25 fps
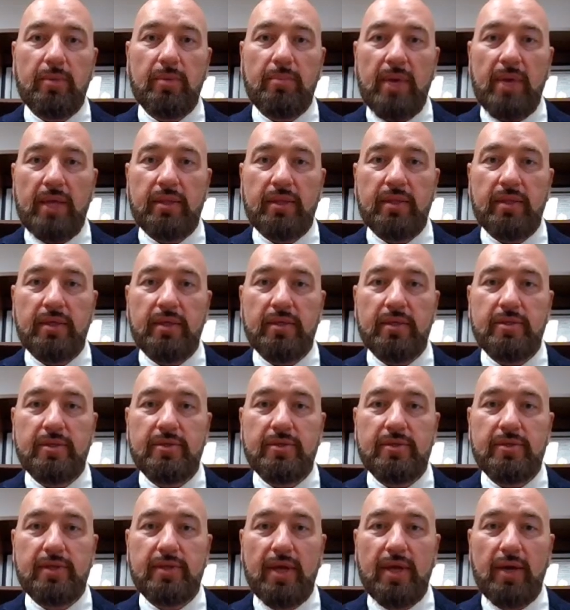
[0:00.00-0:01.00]

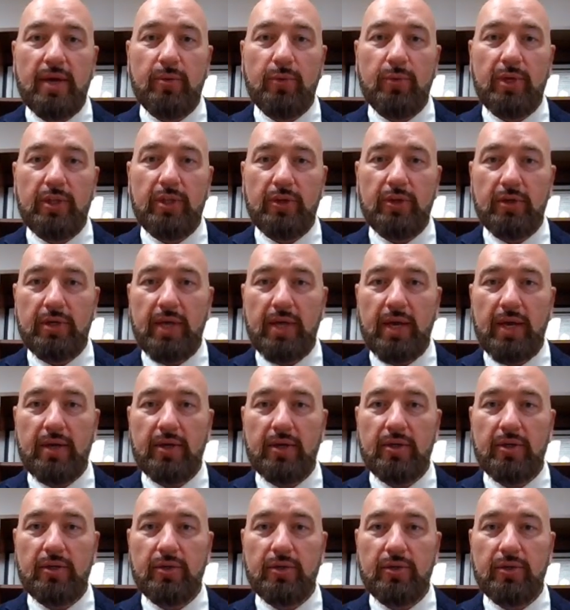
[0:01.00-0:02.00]
methods that we look at
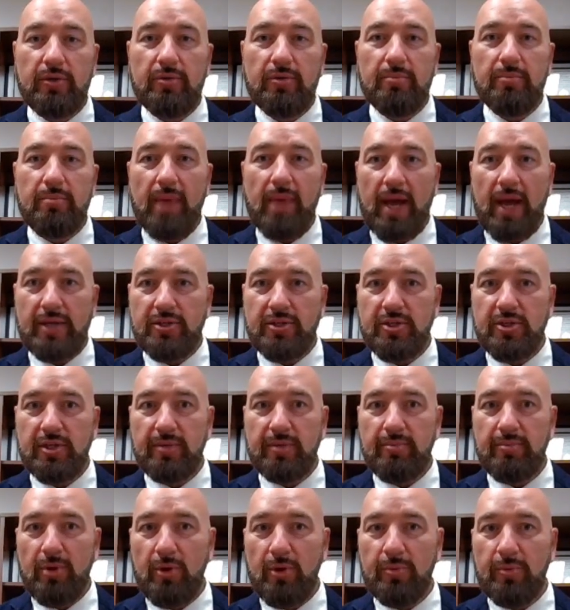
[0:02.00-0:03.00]
include
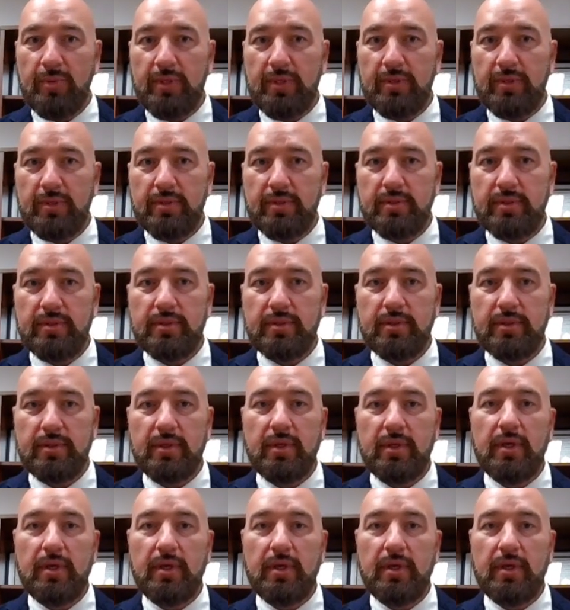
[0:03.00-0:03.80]
matching moments,